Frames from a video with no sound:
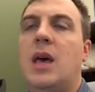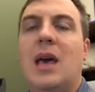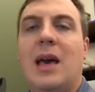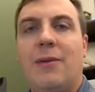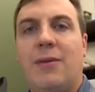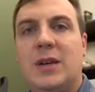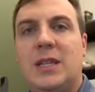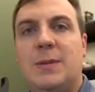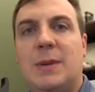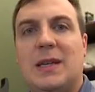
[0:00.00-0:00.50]

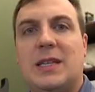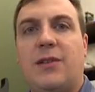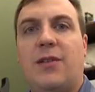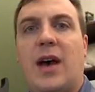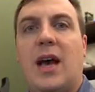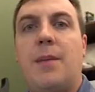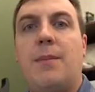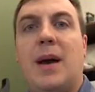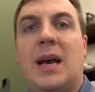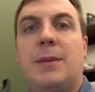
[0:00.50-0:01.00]
If we
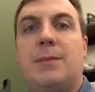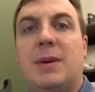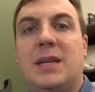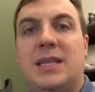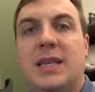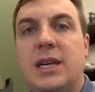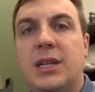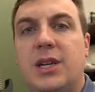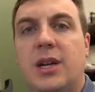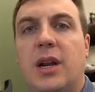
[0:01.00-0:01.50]
specify it by
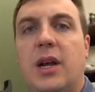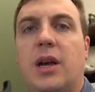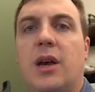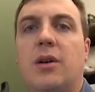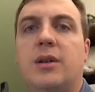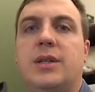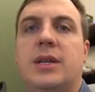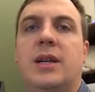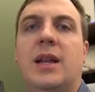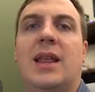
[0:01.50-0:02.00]
position, it
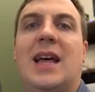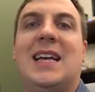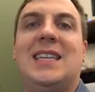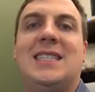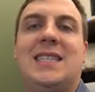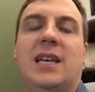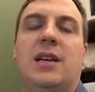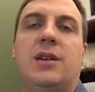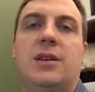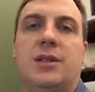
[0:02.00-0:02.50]
goes into that
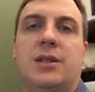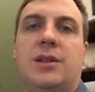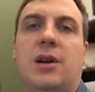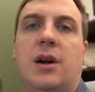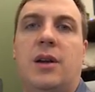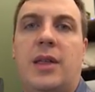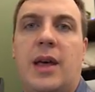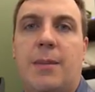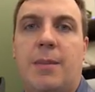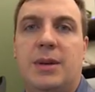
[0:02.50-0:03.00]
single
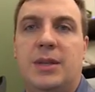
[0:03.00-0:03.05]
star, that